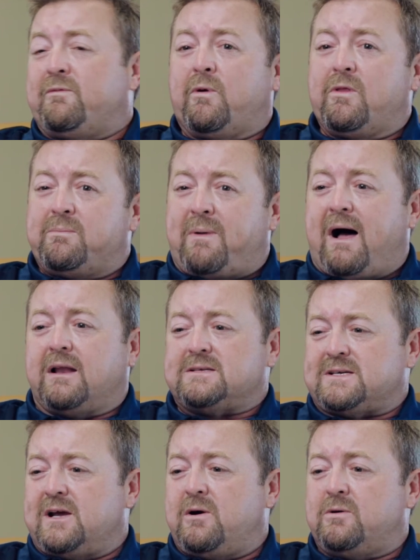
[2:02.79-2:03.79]
for the
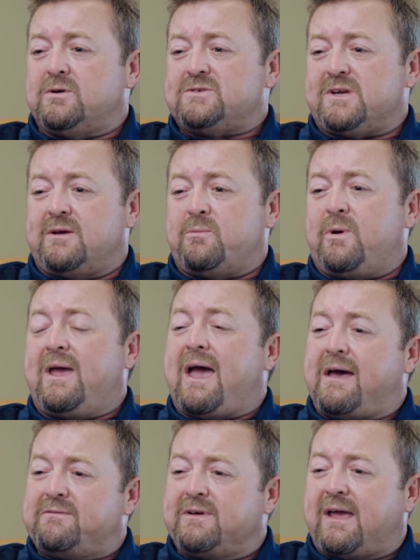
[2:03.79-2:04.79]
policyholders and we
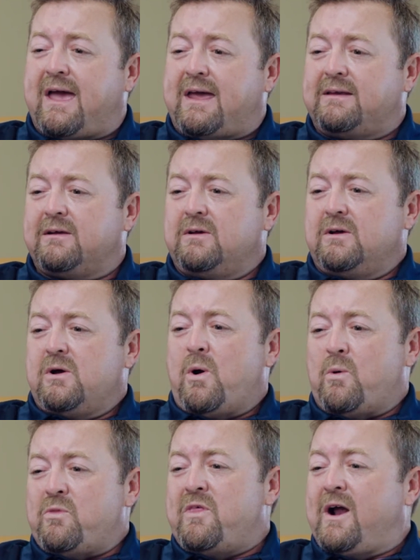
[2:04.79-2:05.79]
advocate
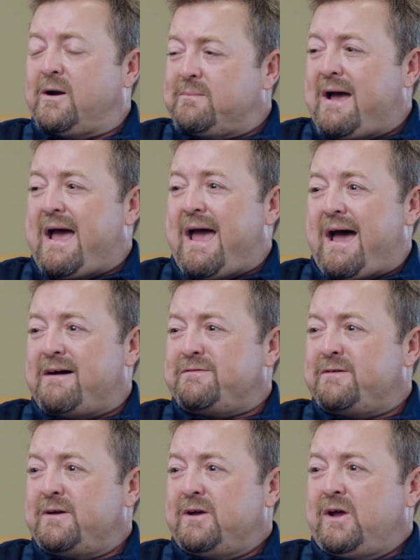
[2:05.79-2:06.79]
on their behalf
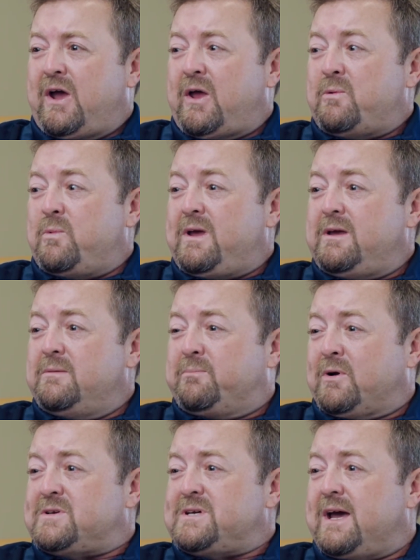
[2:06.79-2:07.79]
and we
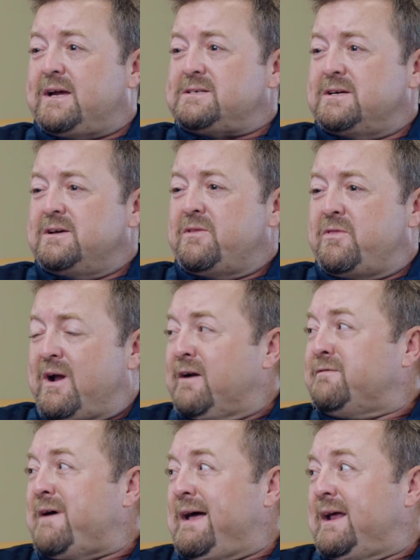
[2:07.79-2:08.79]
protect
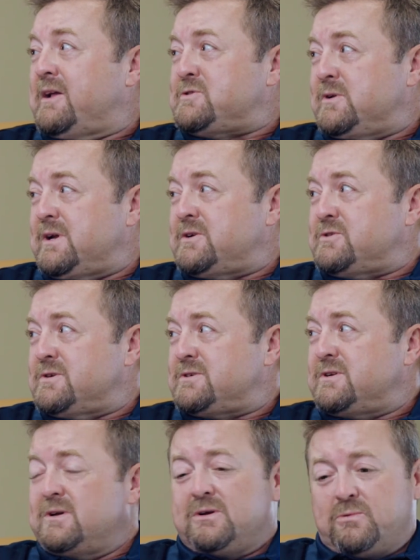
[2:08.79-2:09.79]
their financial
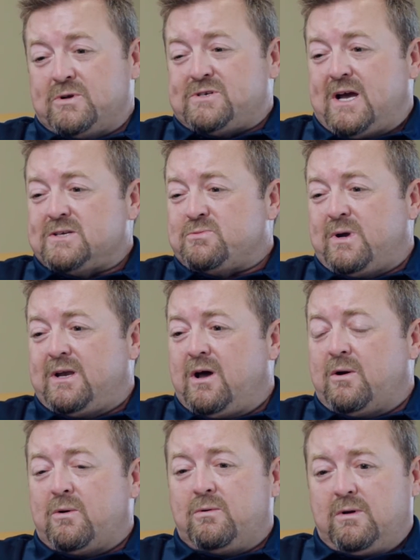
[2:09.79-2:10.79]
interest, which as we
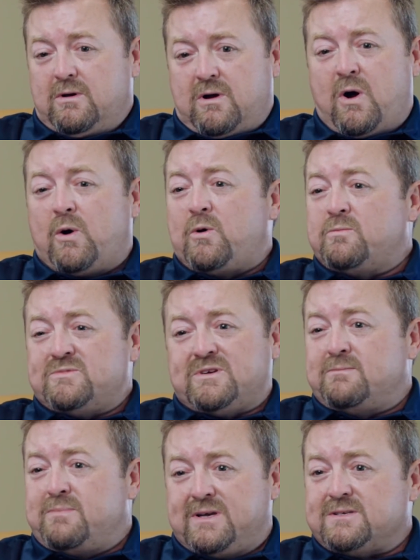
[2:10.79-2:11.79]
know, homes
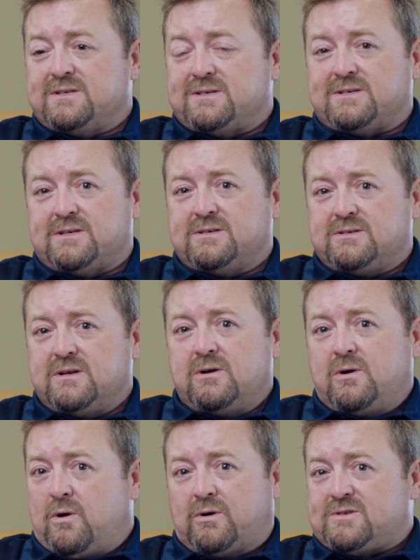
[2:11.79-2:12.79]
and businesses
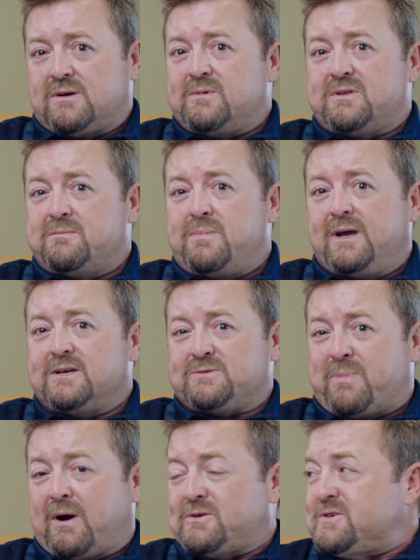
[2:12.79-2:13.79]
are some of the
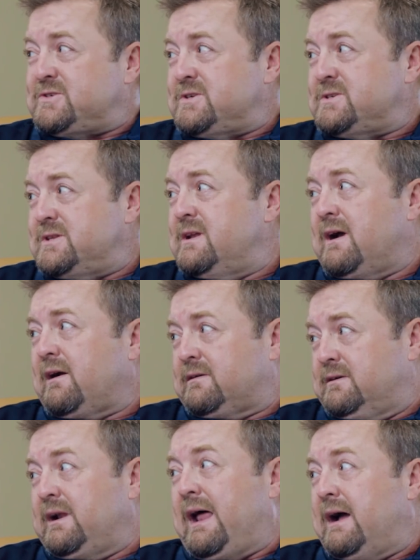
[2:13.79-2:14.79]
biggest purchases that our
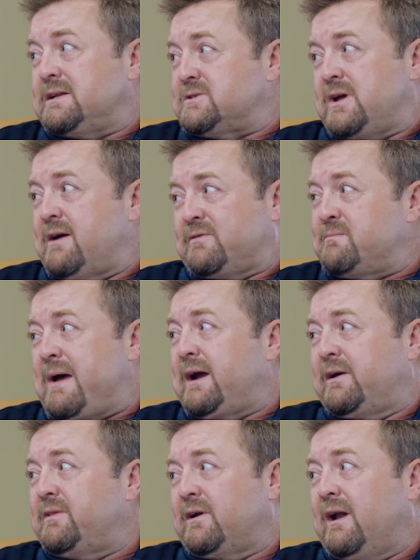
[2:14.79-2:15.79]
clients ever
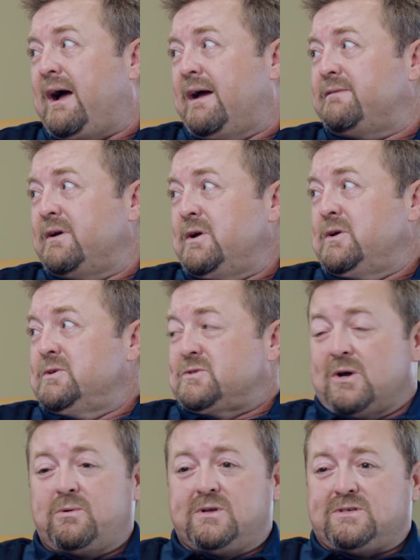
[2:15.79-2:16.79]
make in their life.
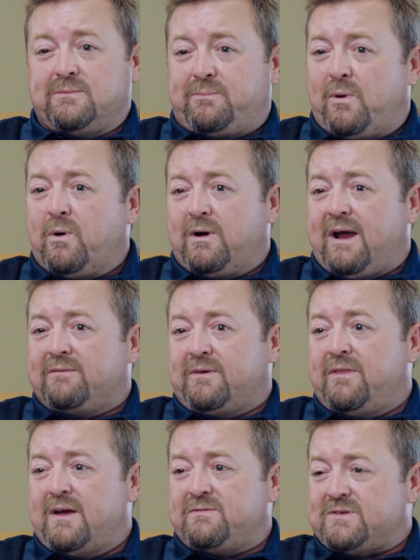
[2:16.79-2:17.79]
So it's important
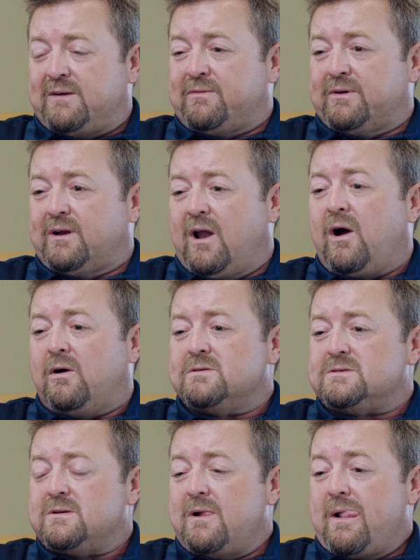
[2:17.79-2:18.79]
after they've suffered a
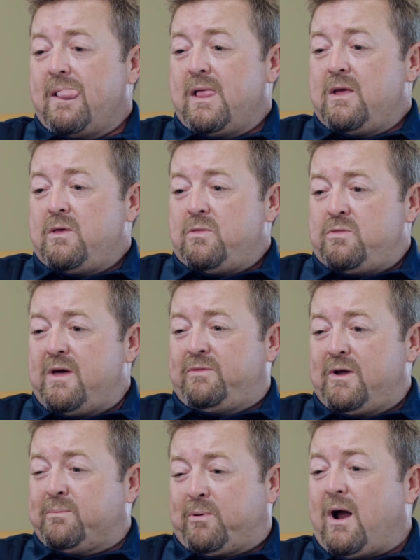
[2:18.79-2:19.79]
loss
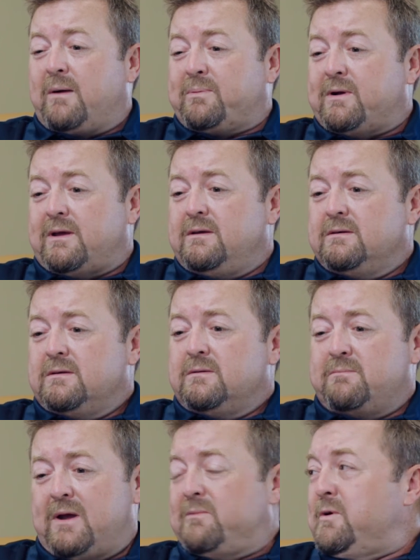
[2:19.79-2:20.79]
that their property
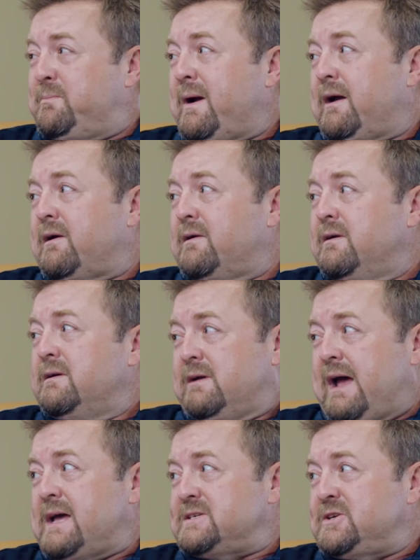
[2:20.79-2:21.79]
be repaired
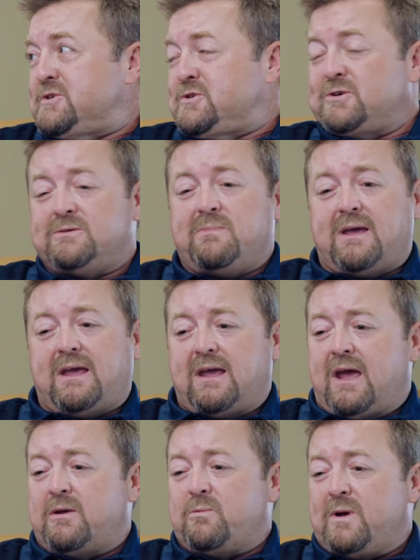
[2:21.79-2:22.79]
as it should be,
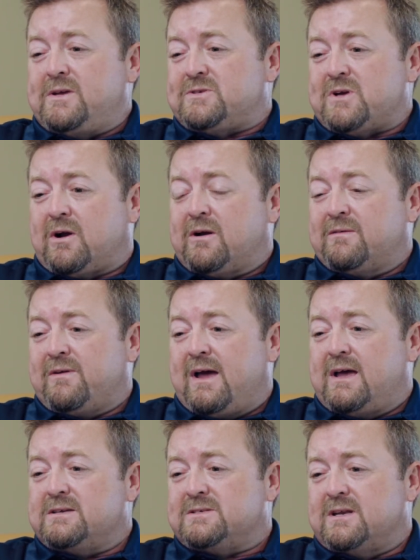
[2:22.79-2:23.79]
and we serve
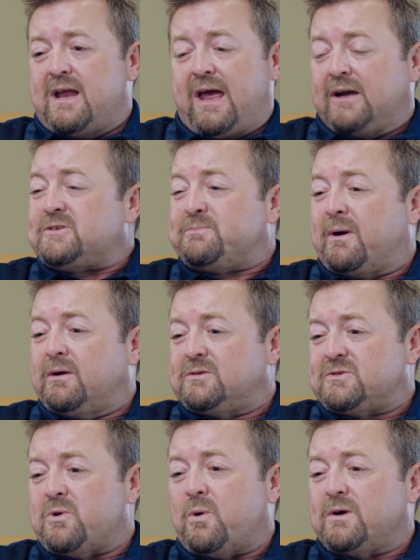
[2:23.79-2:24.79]
as an
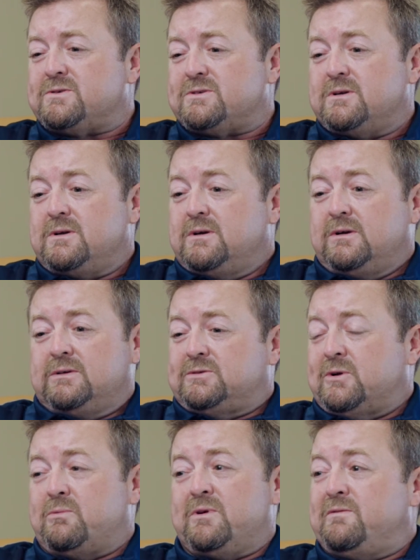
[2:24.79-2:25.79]
expert source
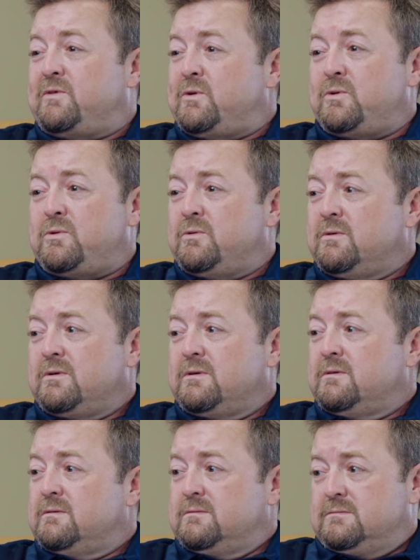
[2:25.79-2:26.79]
to review
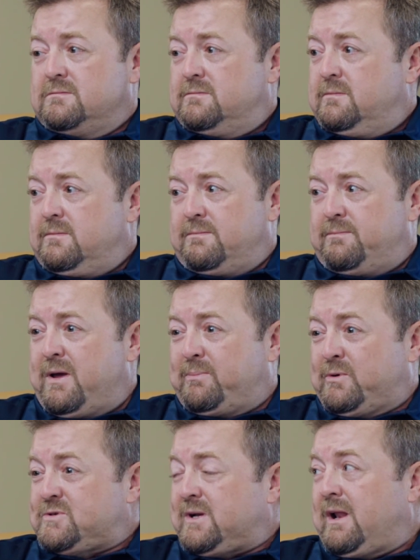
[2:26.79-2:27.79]

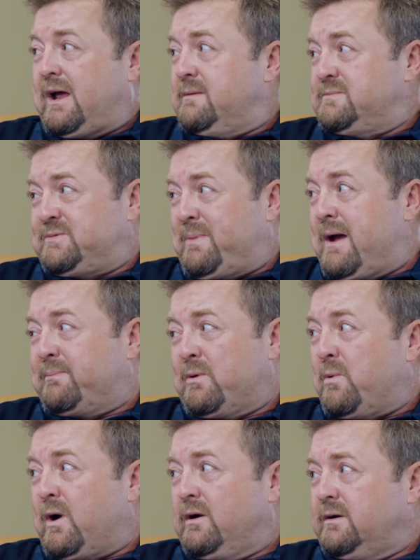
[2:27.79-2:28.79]
people's claims
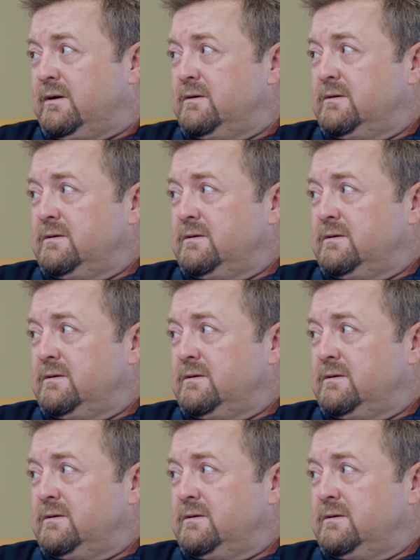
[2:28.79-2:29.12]
paperwork